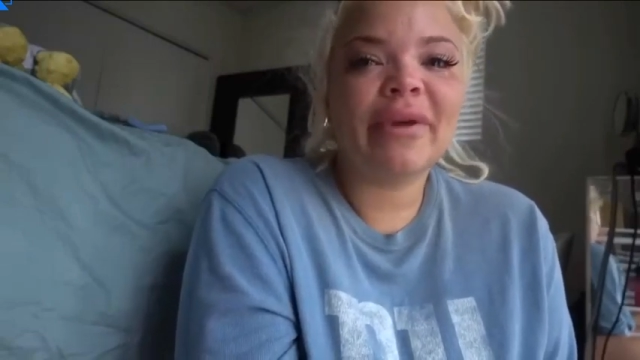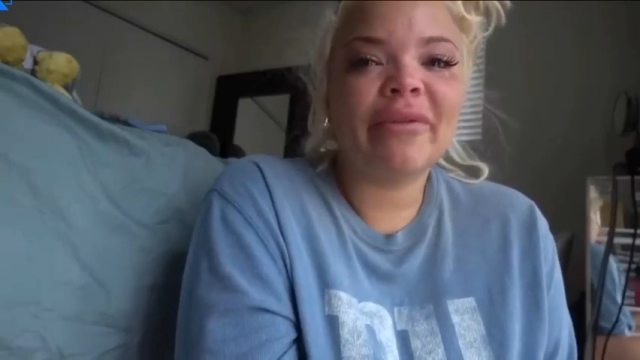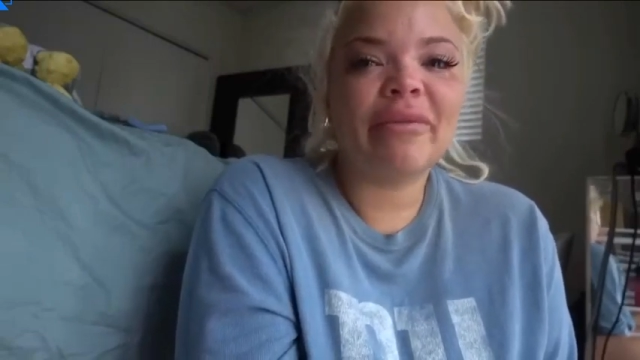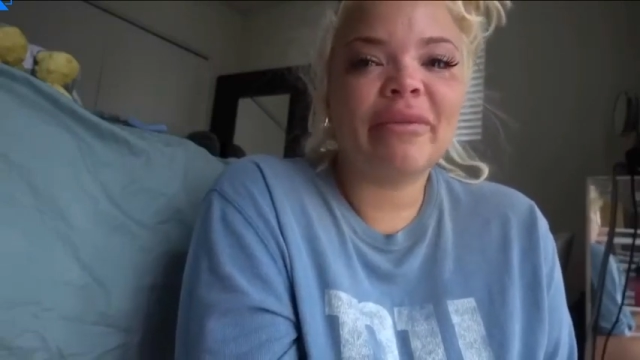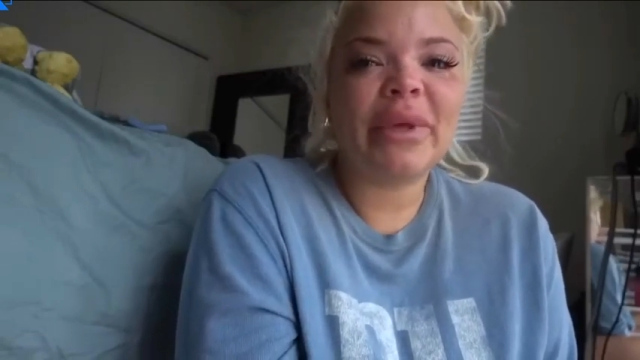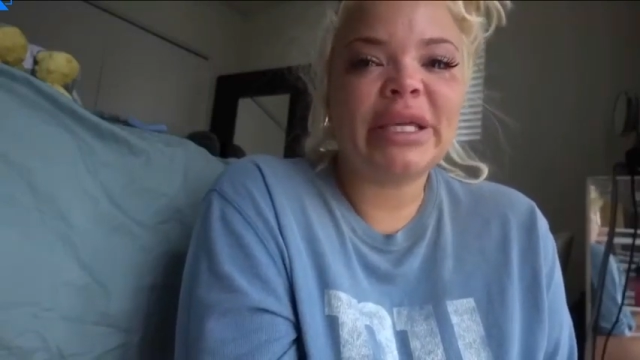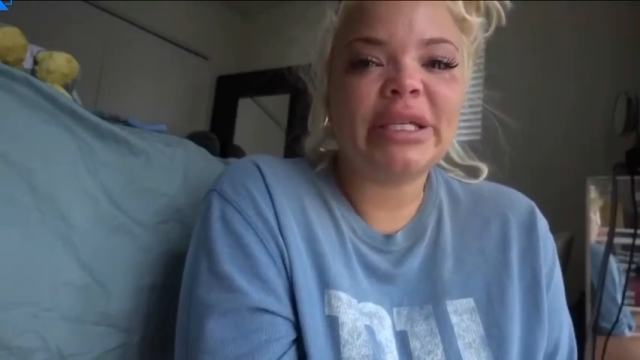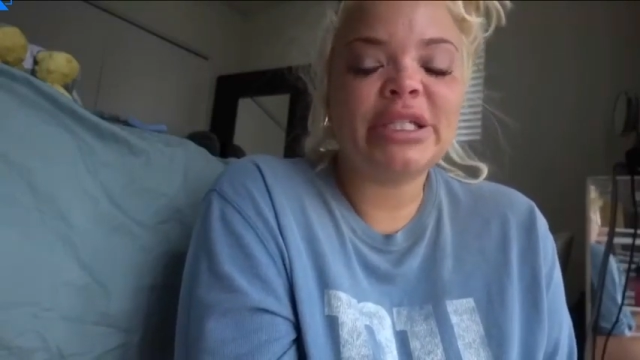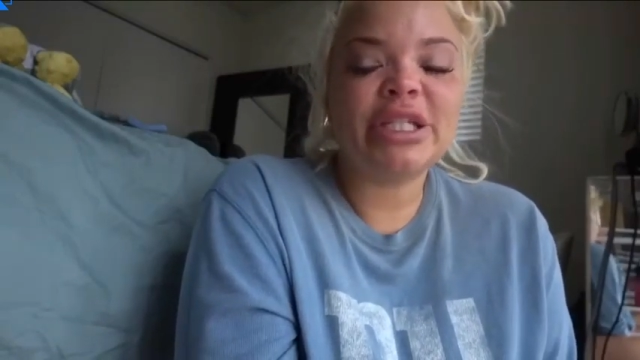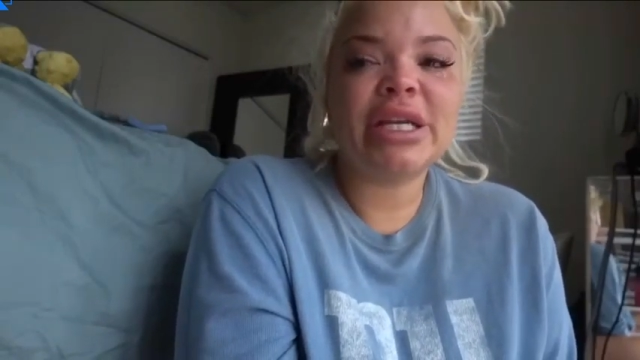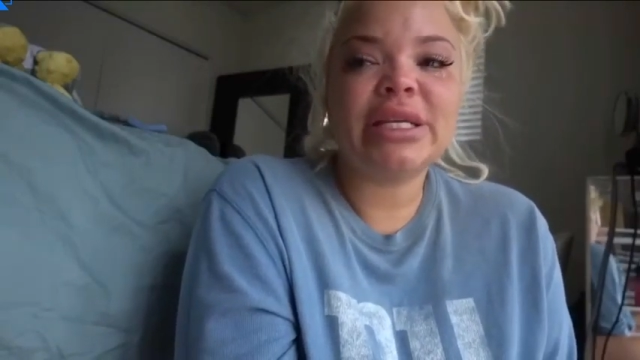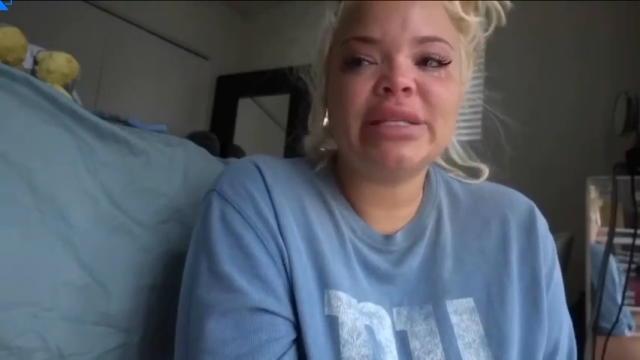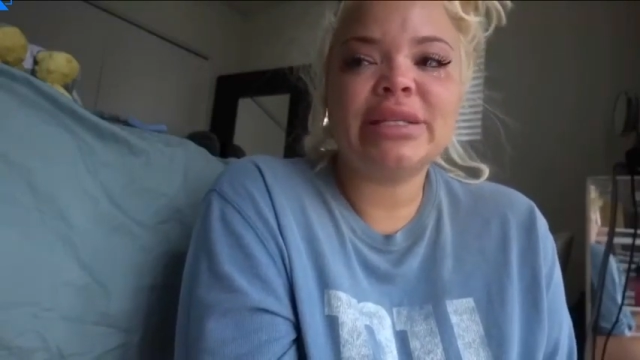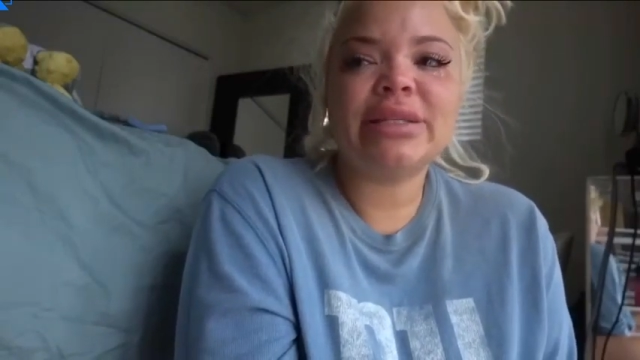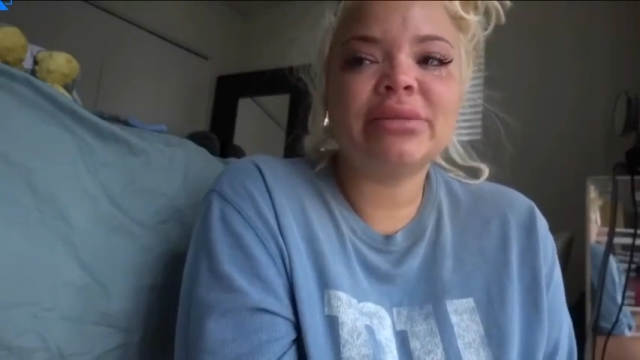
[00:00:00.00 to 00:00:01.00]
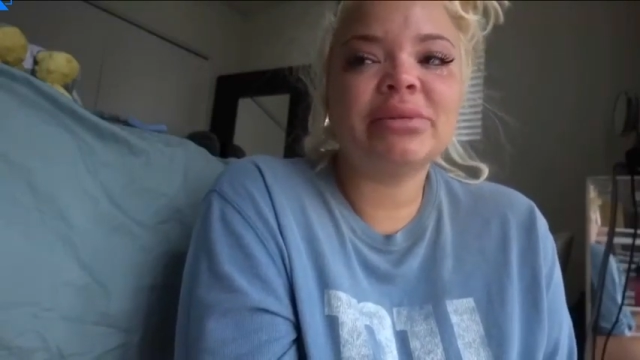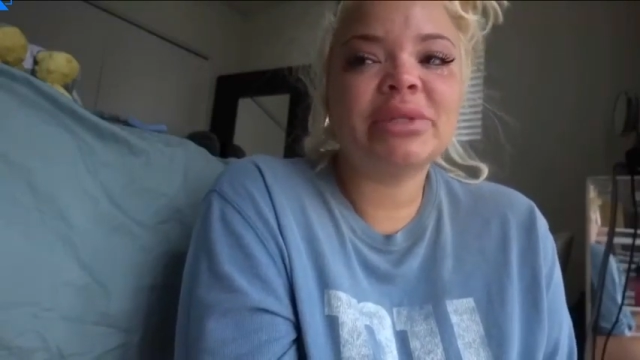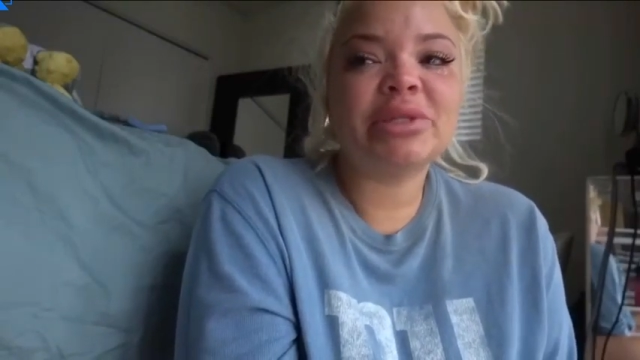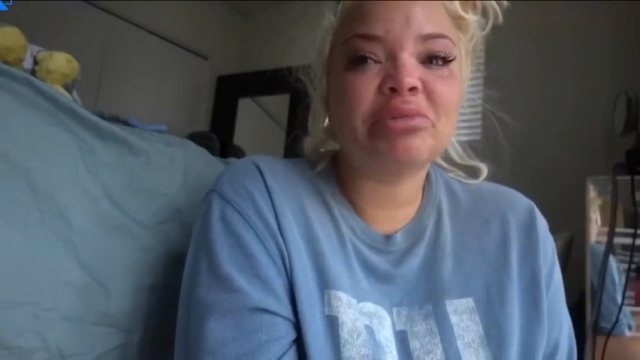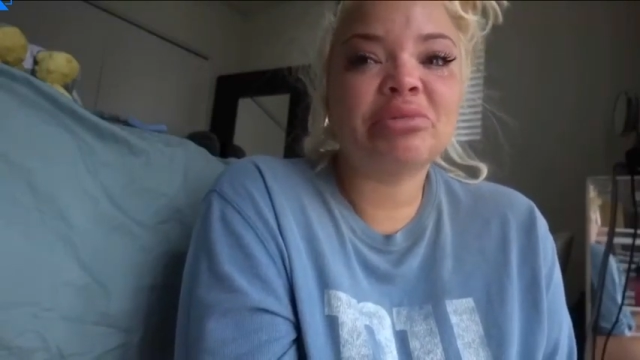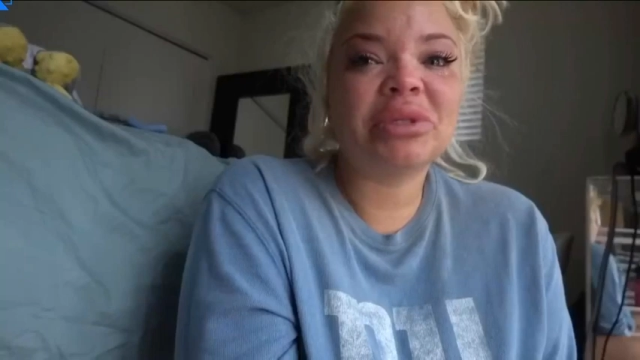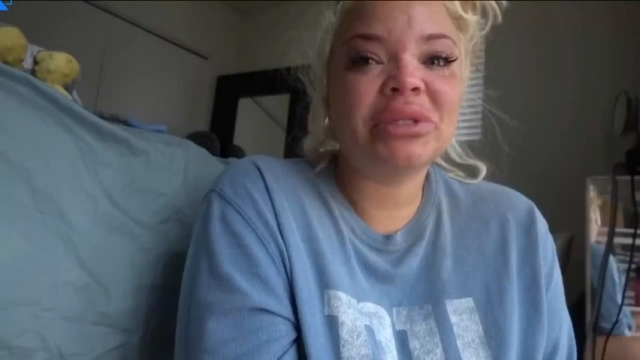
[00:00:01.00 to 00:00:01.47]
of me and Jason,
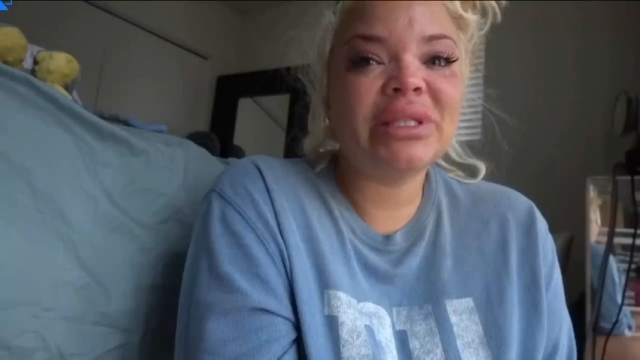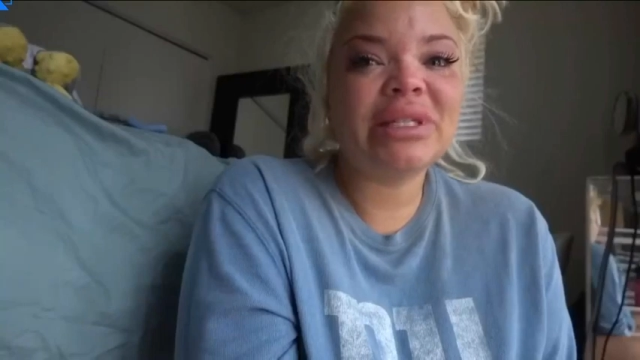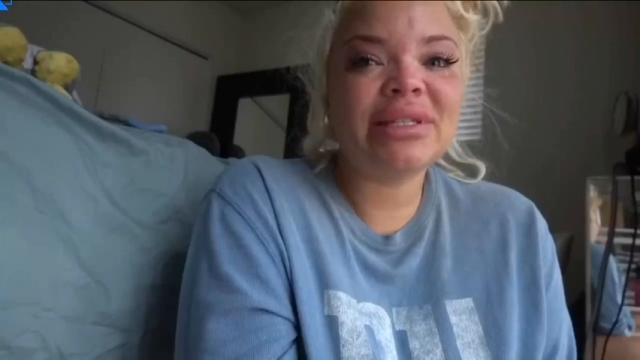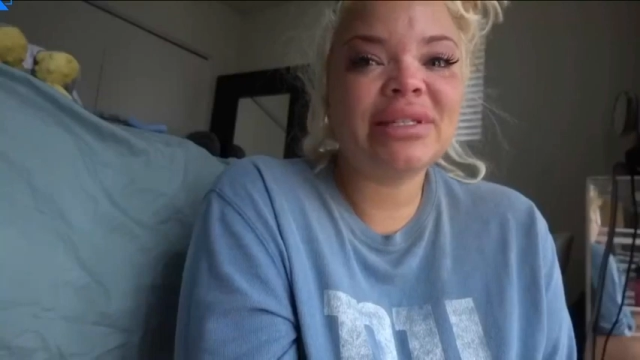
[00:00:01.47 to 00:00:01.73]
which really